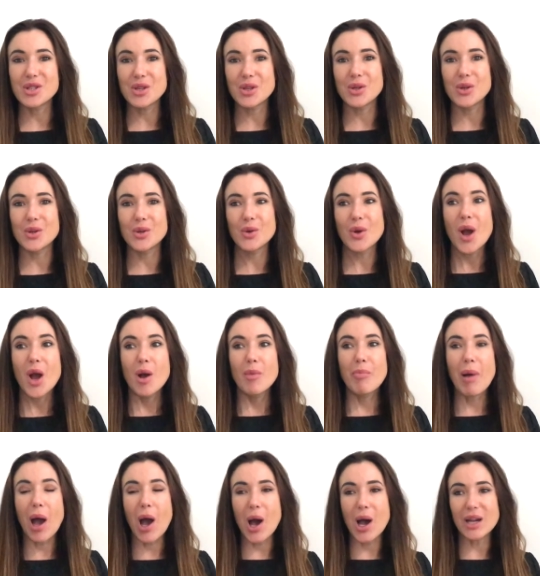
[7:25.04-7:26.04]
to
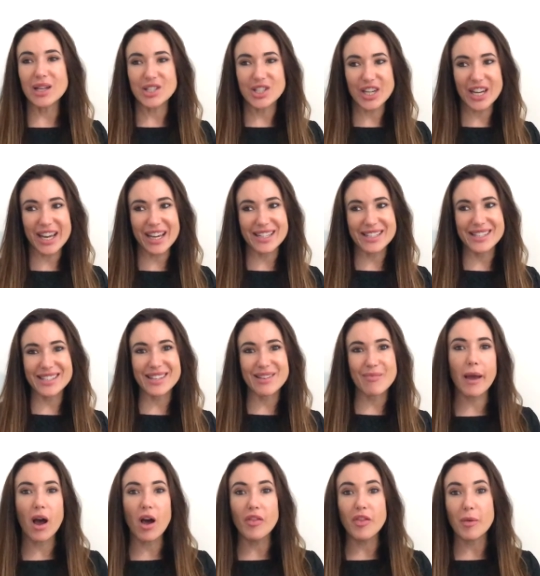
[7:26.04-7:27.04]
purchase
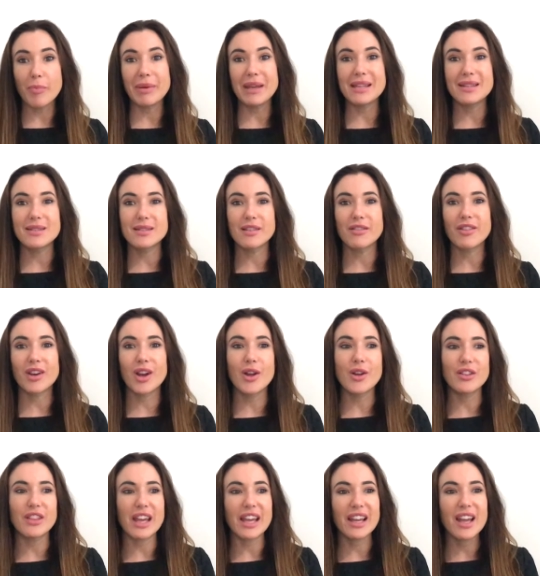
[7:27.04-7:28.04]
other pieces of
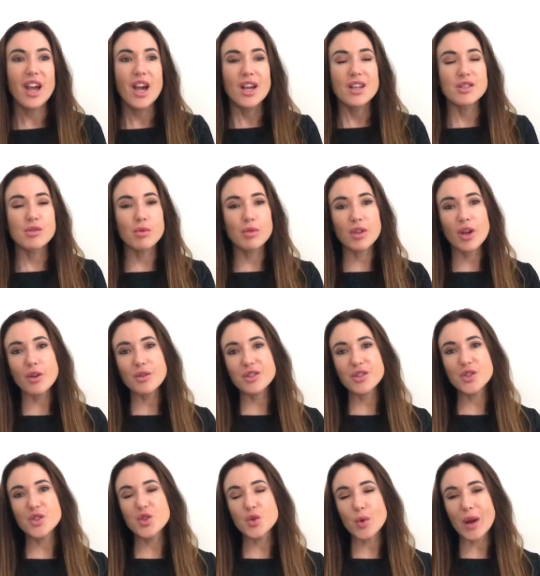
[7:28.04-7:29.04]
clothing. So although
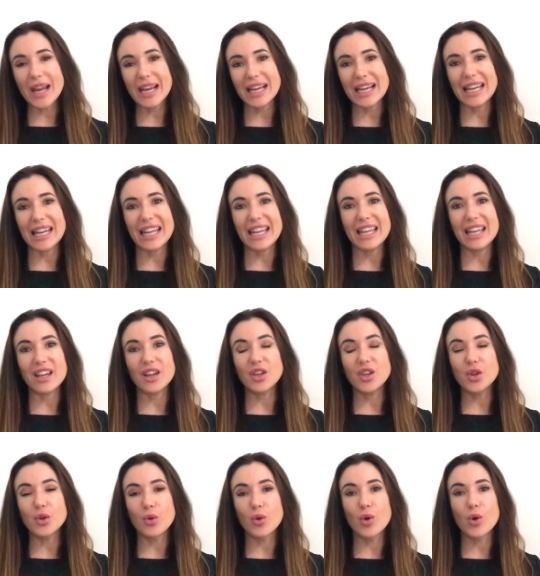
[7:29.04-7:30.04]
strictly
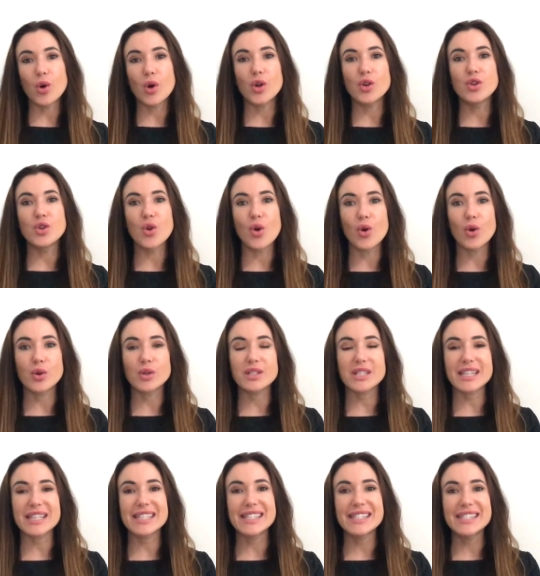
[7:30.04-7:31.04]
you're not
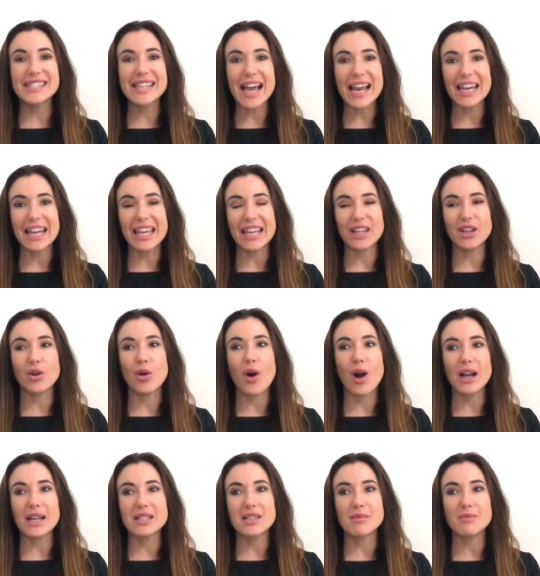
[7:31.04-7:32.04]
selling your
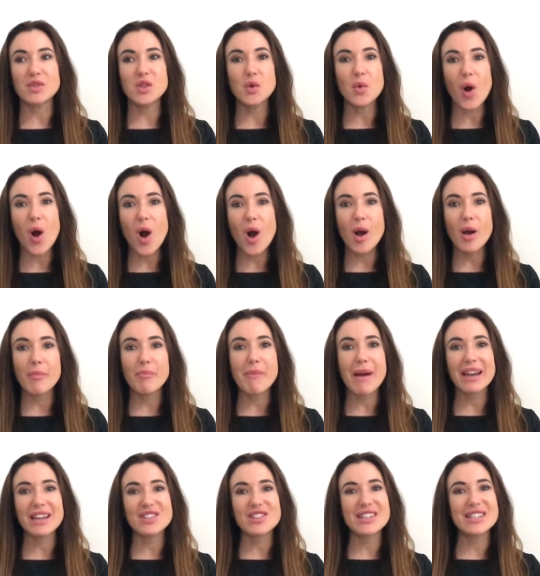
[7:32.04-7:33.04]
items, you are
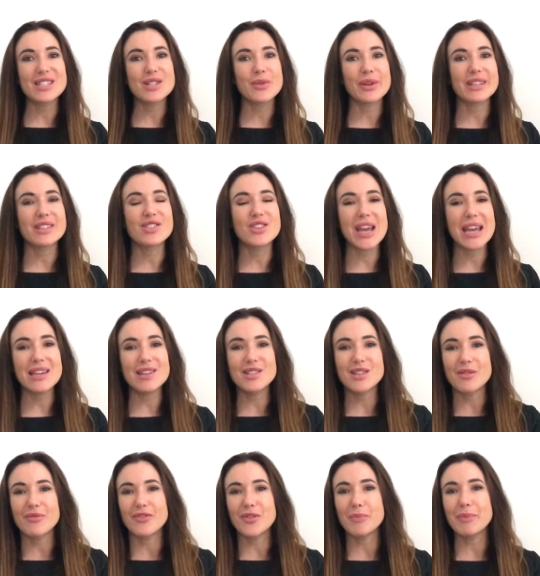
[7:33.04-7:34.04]
managing to exchange
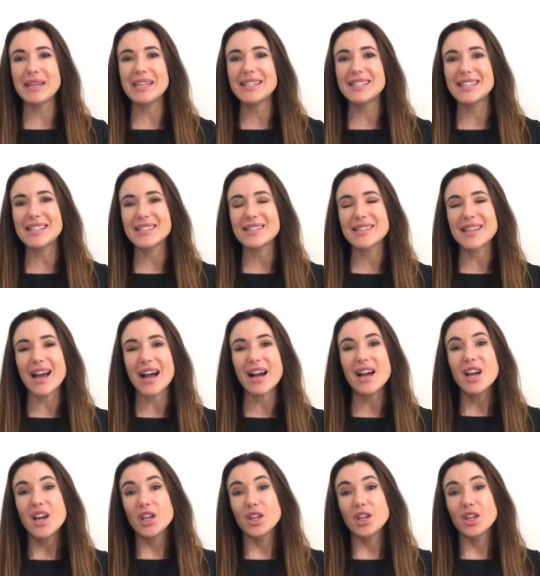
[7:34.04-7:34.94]
them for pieces that